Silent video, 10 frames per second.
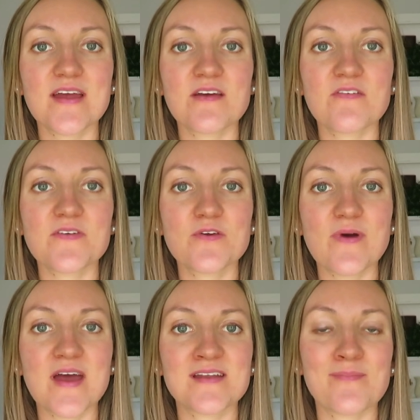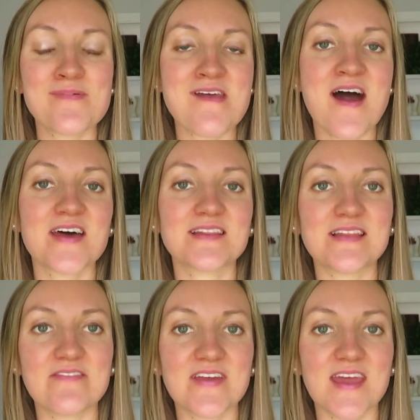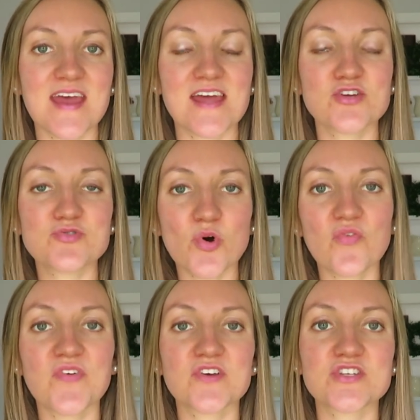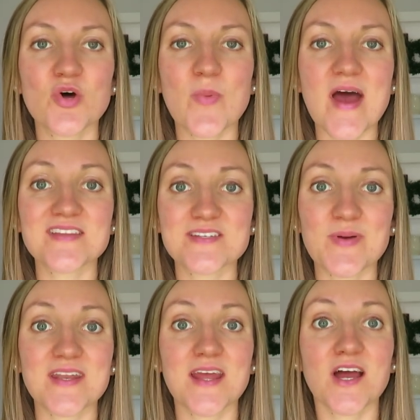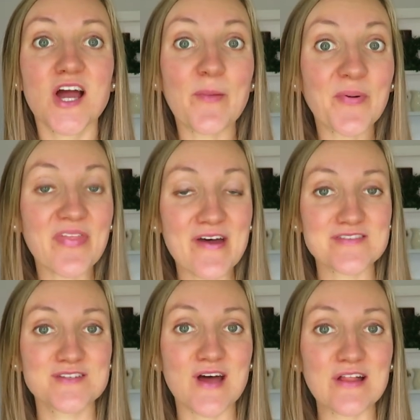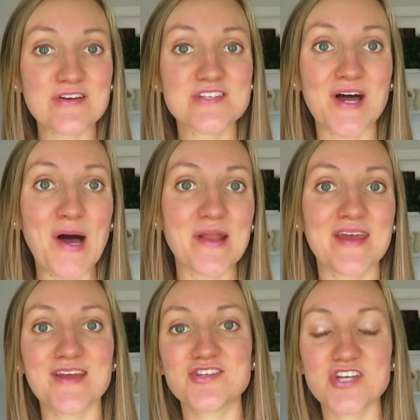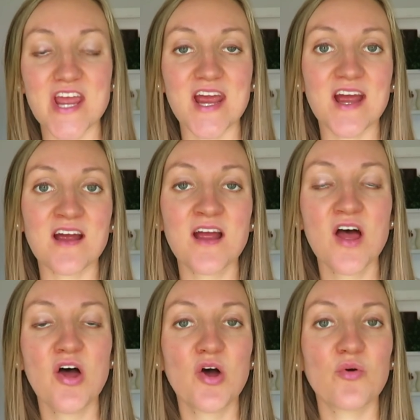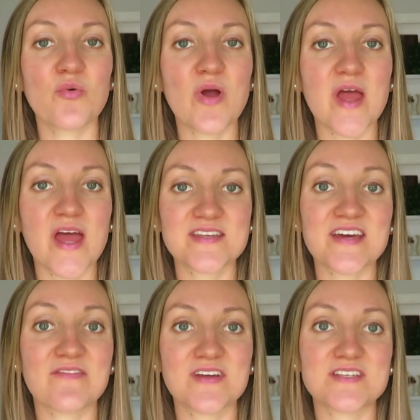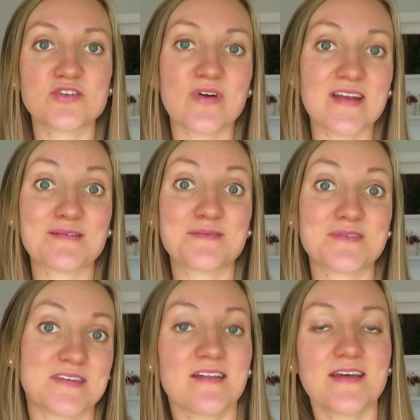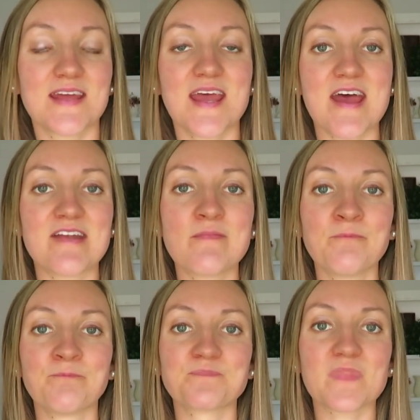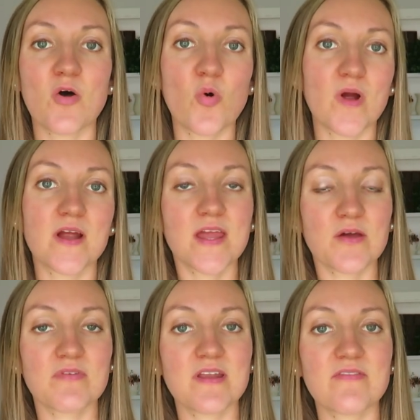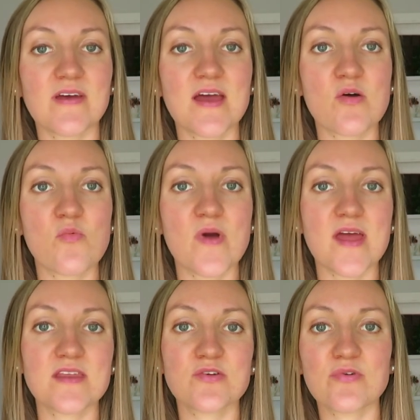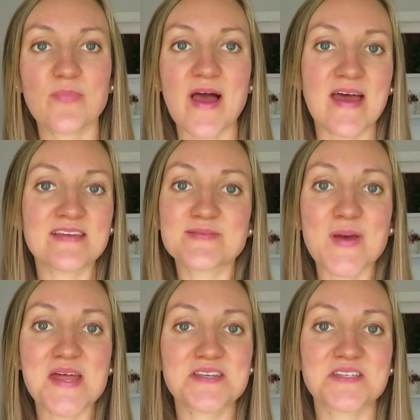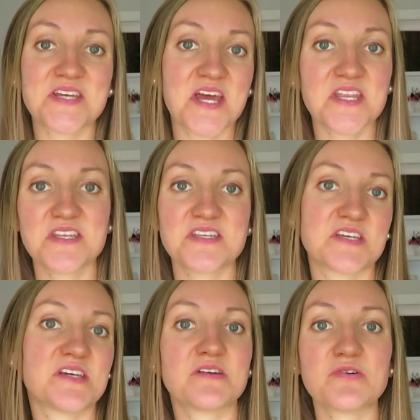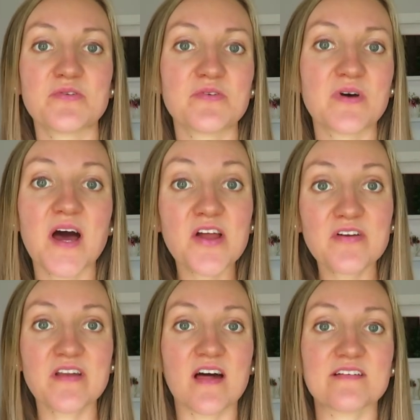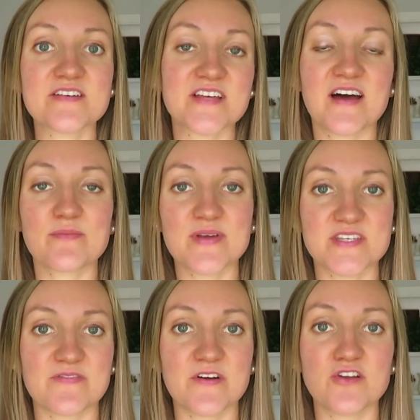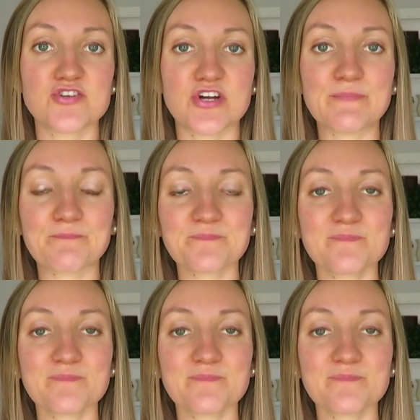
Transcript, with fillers: if you end up not loving it, and you don't feel so bad spending a couple thousand dollars on a chair and having to try to sell it again or get rid of it when you spend ten to one hundred dollars on a piece of furniture.